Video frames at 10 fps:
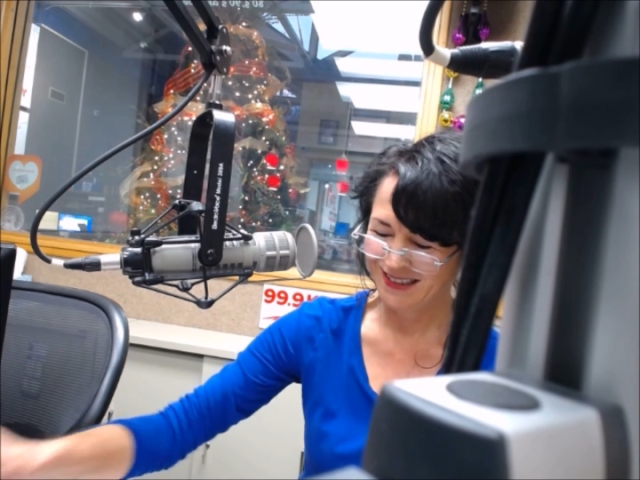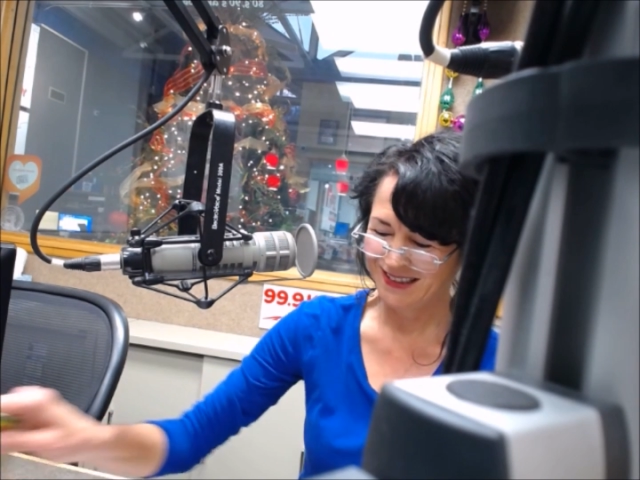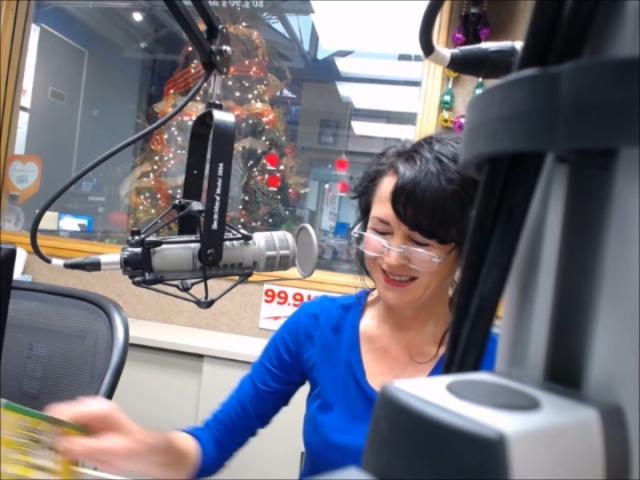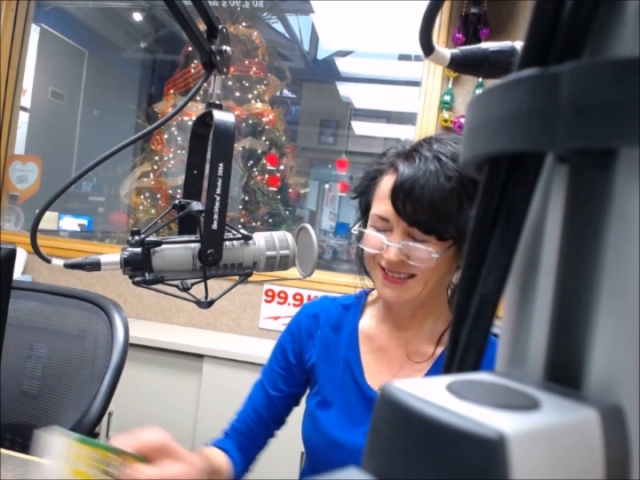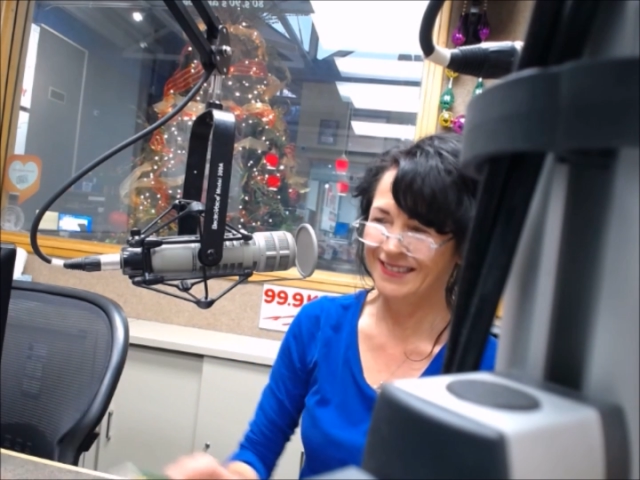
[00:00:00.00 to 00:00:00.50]

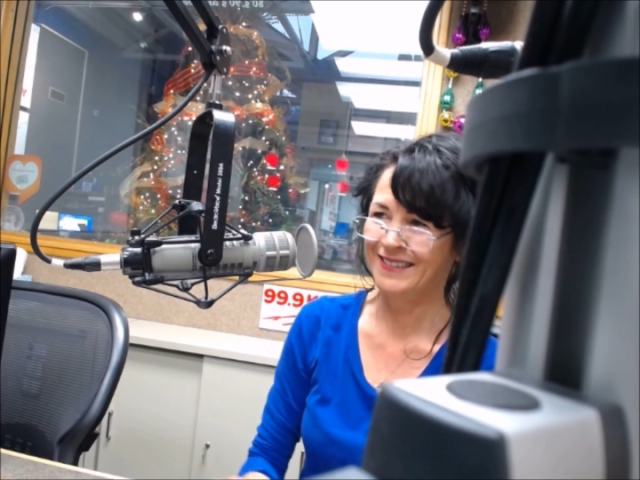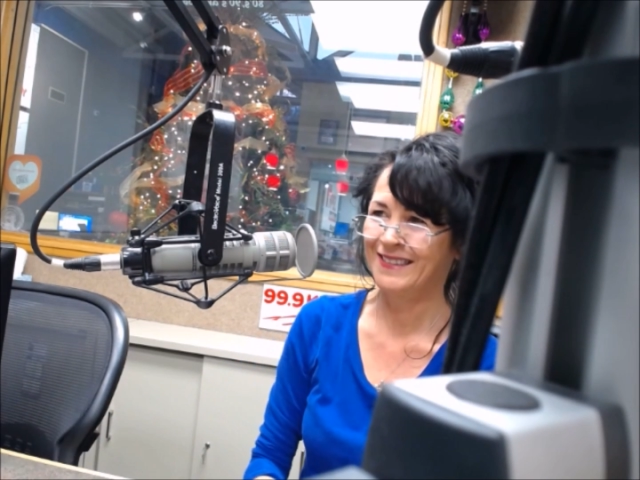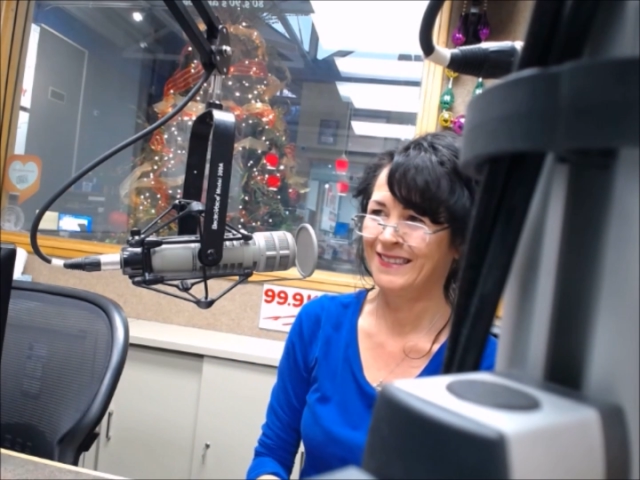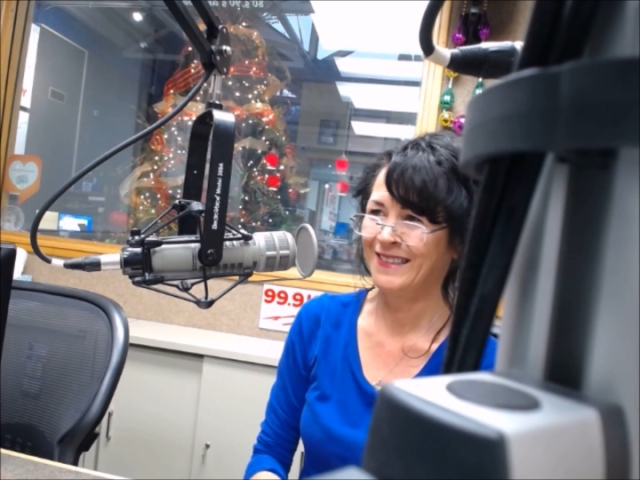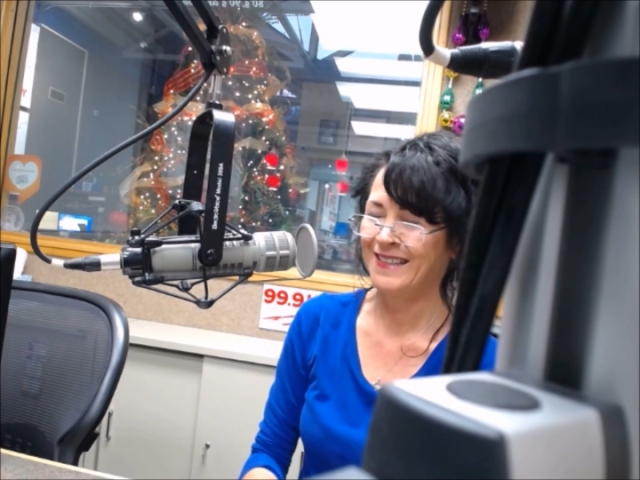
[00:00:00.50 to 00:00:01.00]
she's my age, but
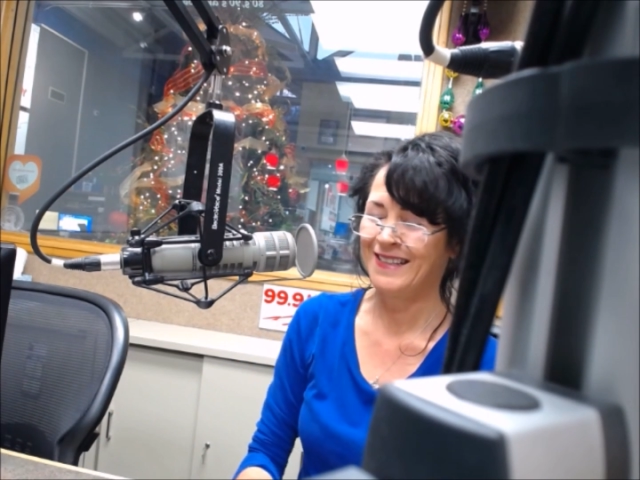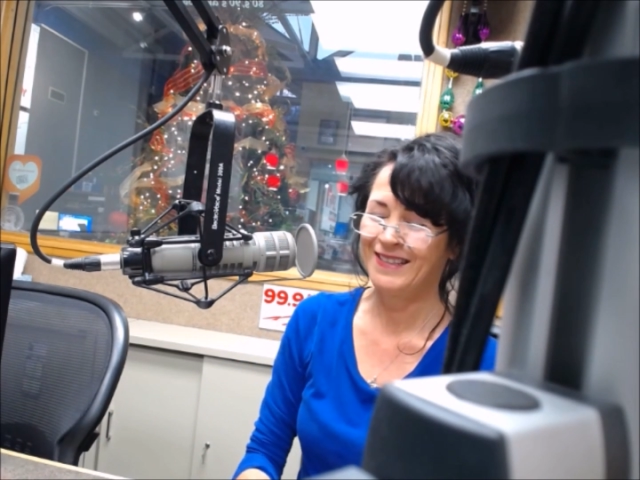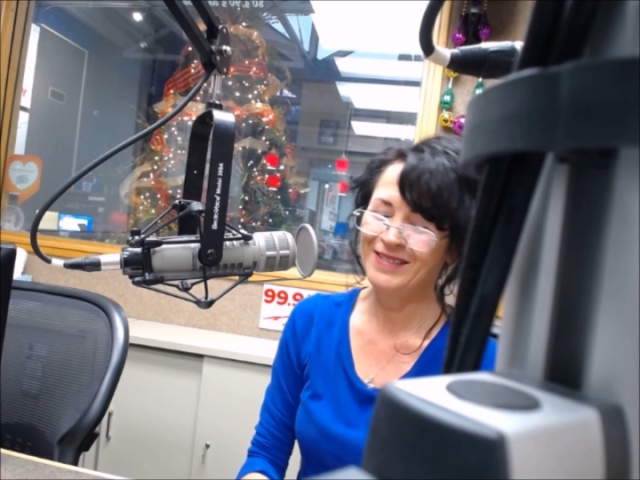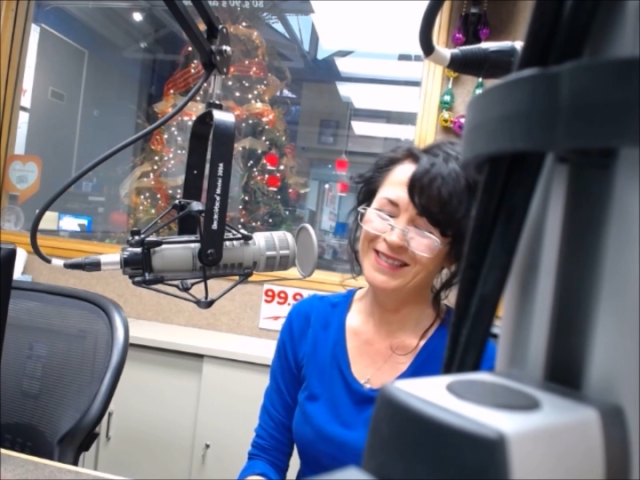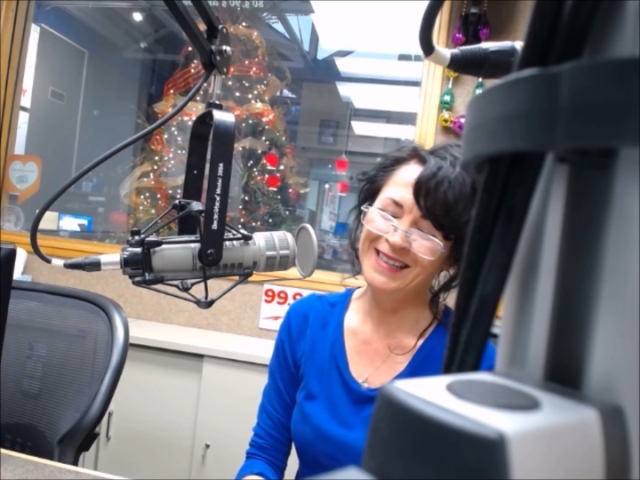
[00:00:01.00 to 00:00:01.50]
it's my little
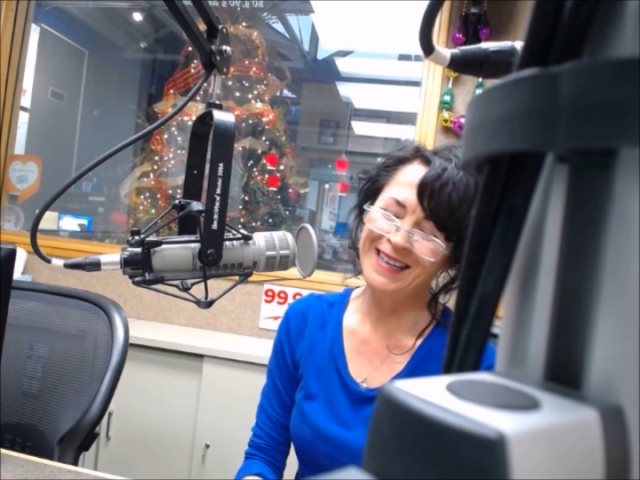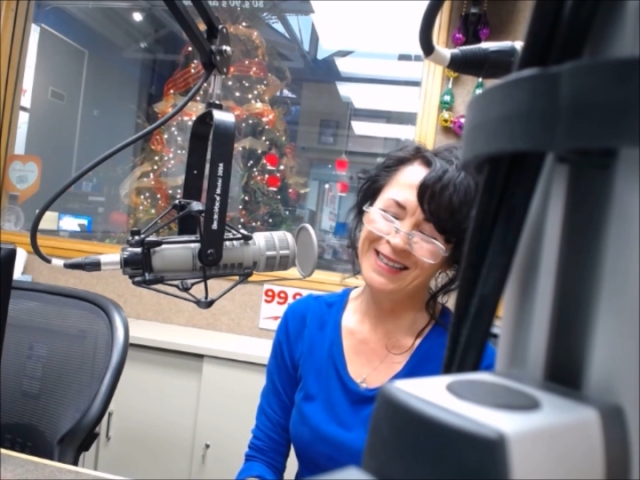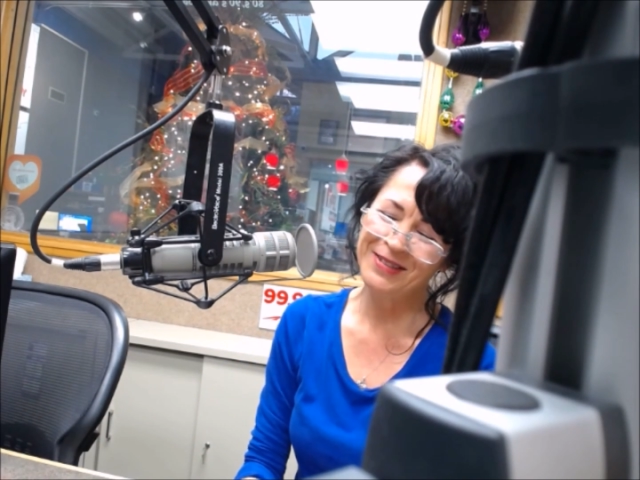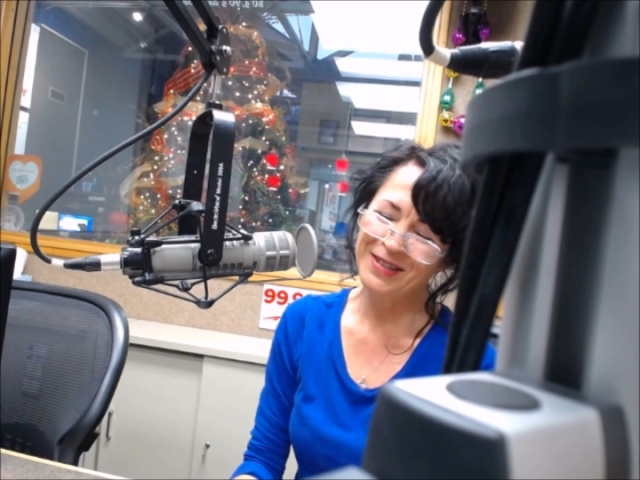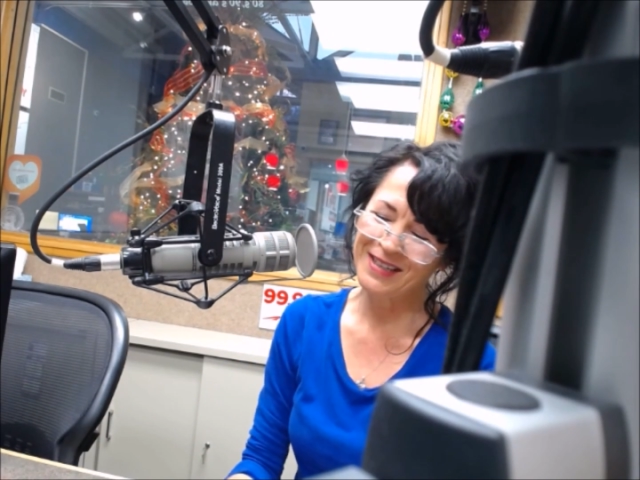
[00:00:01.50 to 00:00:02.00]
cousin. Yeah,
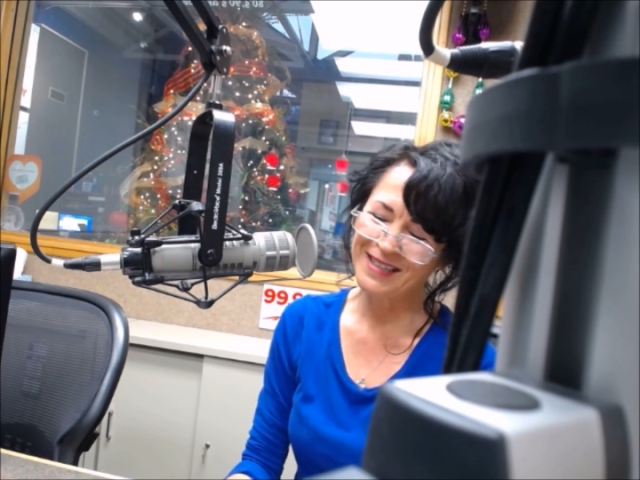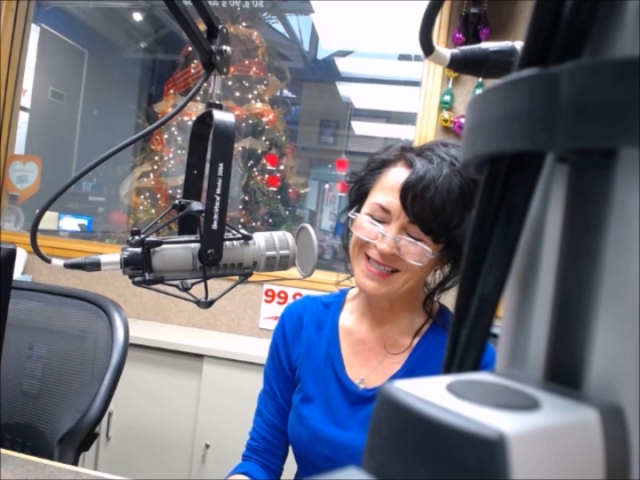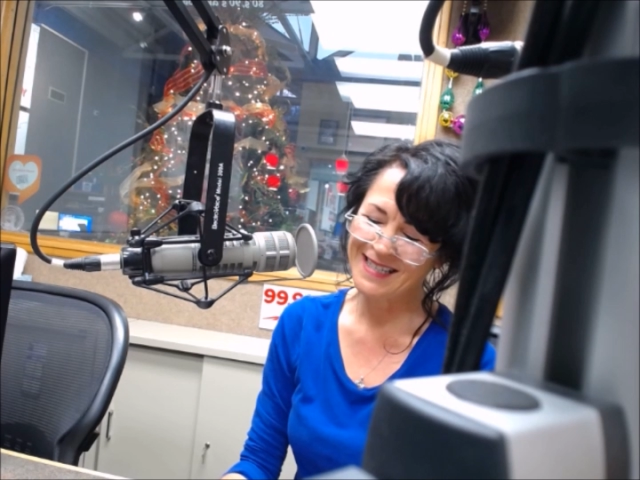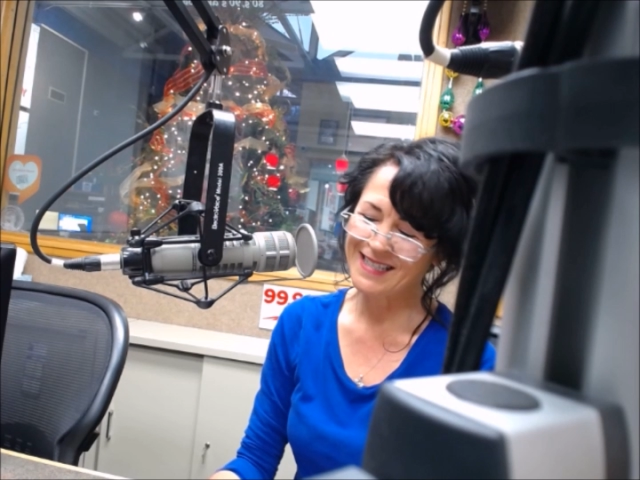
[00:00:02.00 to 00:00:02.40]
little cousin.